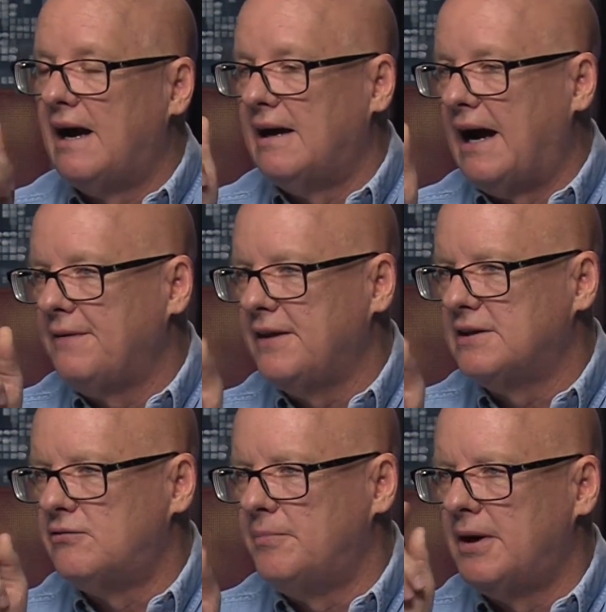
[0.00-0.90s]
I think
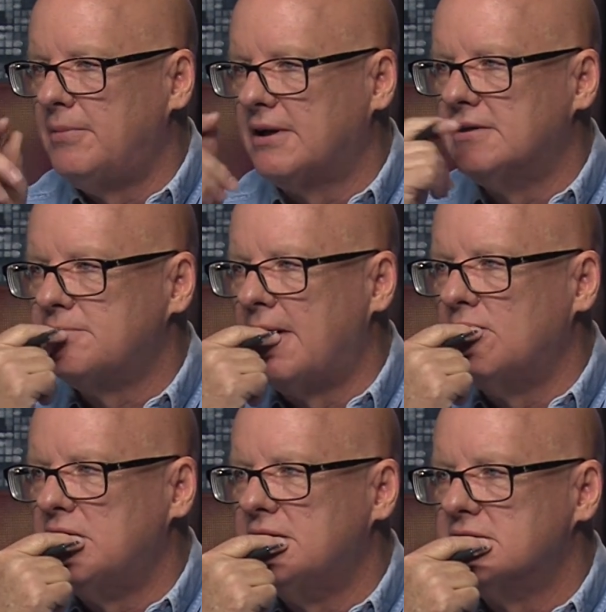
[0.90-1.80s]
the Republicans might
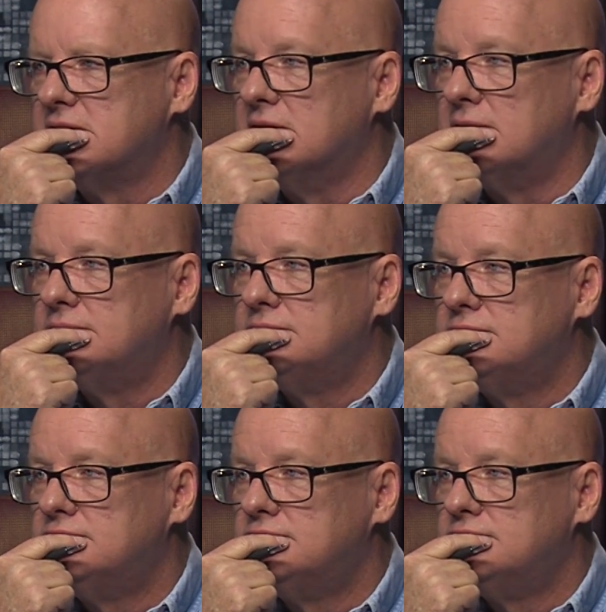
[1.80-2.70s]
win this deal.
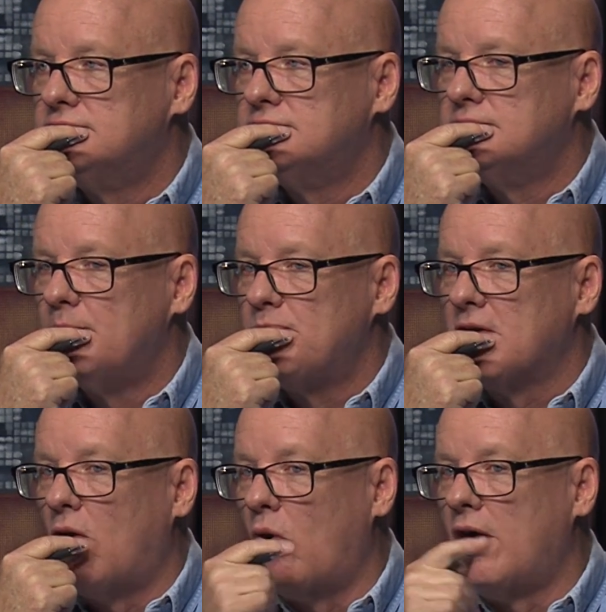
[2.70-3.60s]

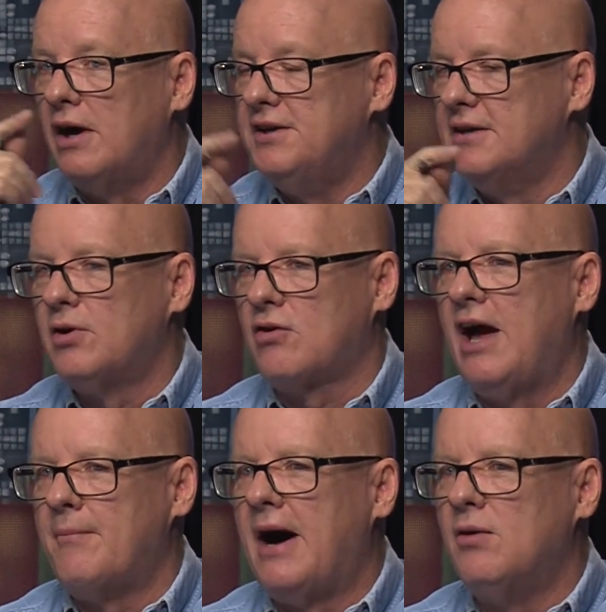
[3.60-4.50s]
Or a
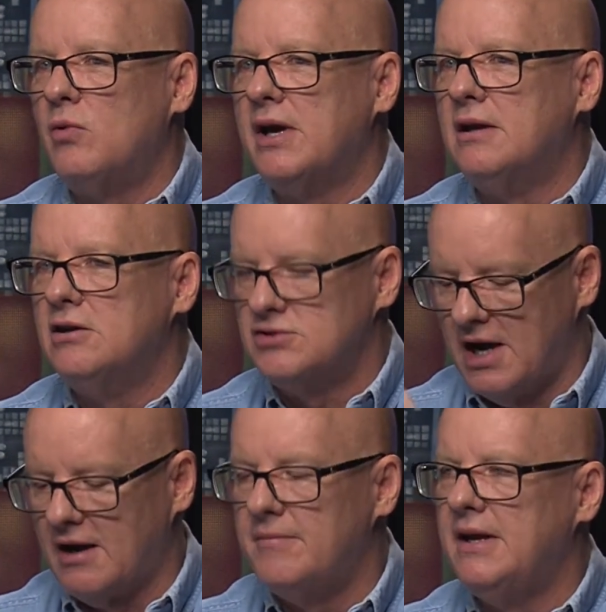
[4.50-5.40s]
Democrat might win who's
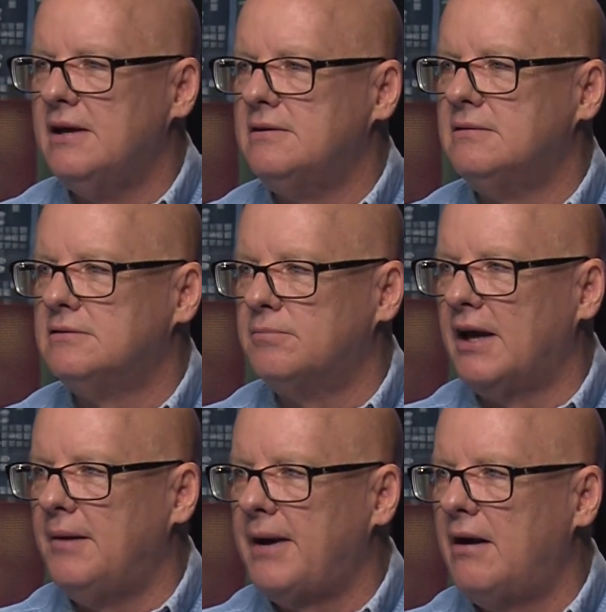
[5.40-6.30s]
not committed to
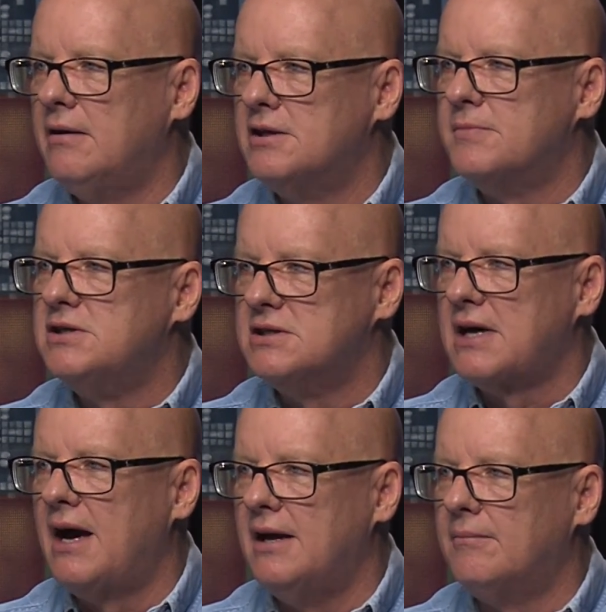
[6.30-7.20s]
Planned Parenthood as much as
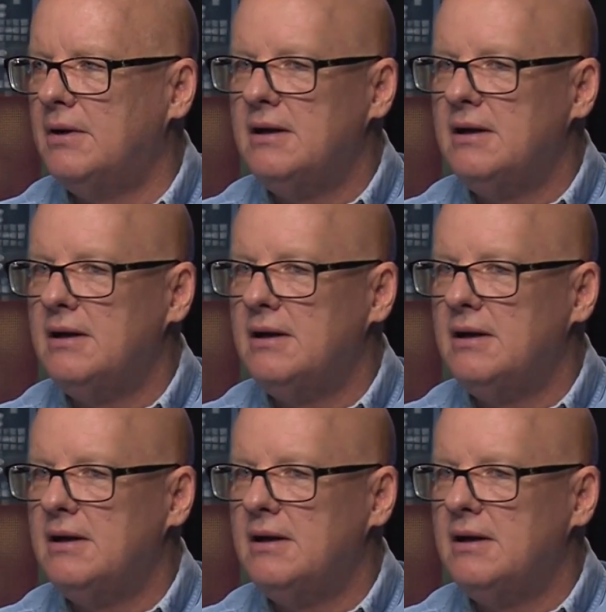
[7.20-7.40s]
I am.